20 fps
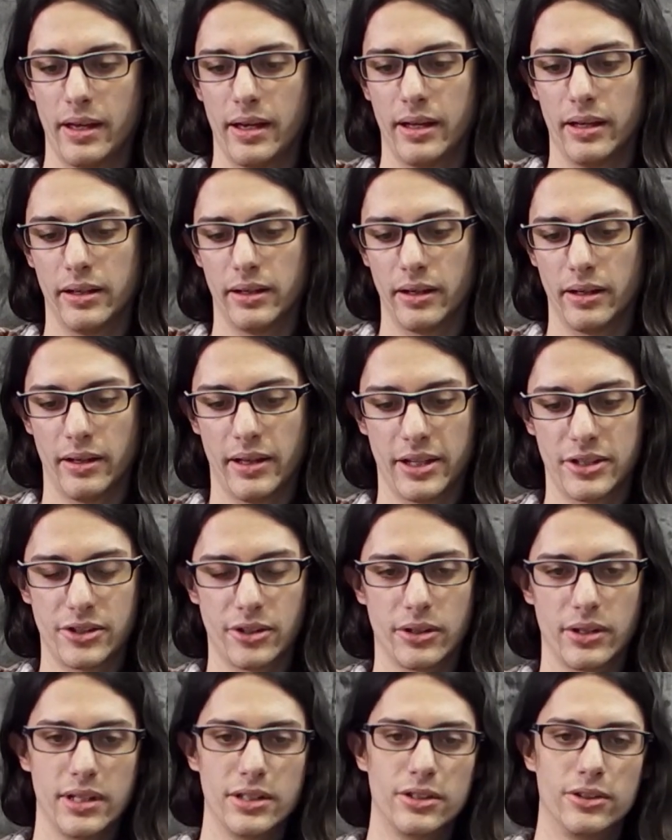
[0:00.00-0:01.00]
and that's
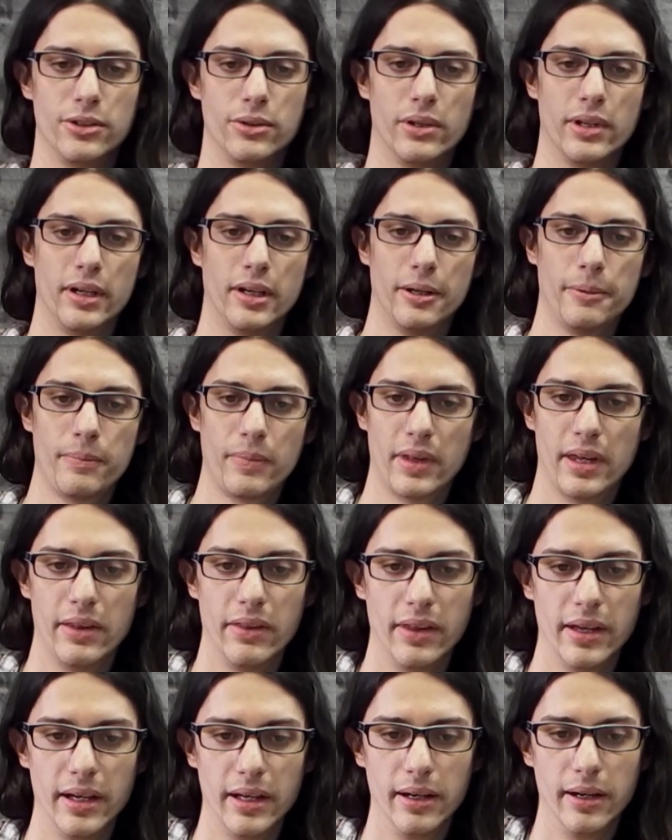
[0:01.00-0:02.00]
all you need to do there.
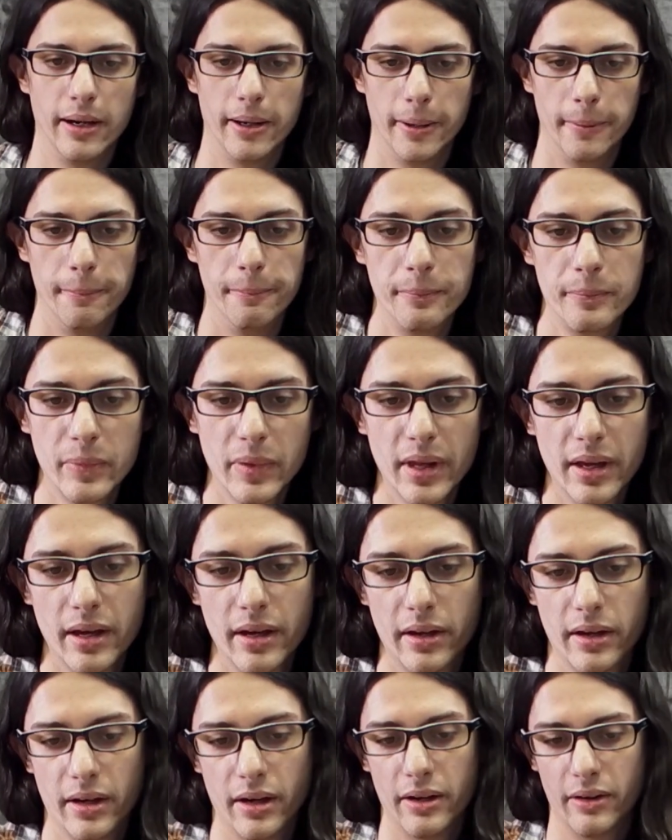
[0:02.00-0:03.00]
And then
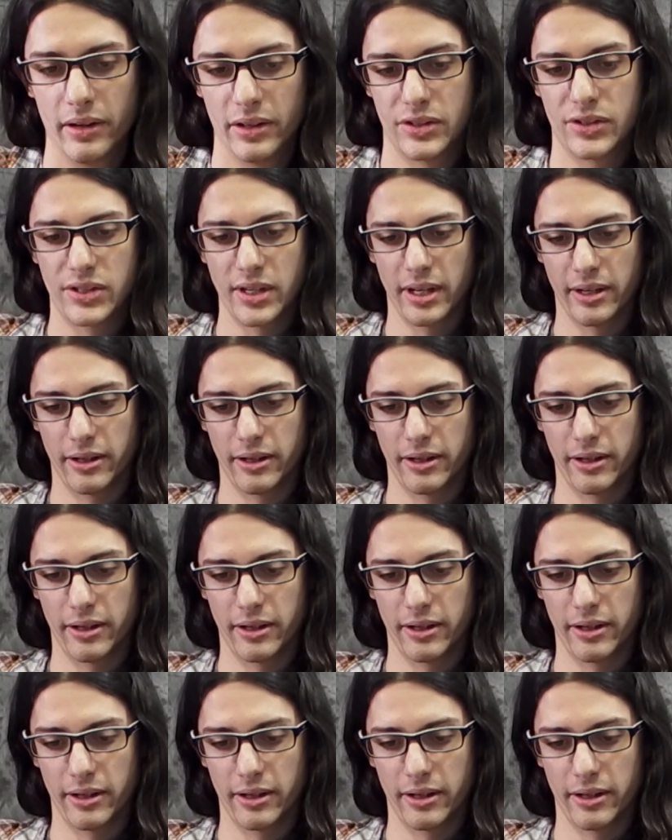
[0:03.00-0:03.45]
let's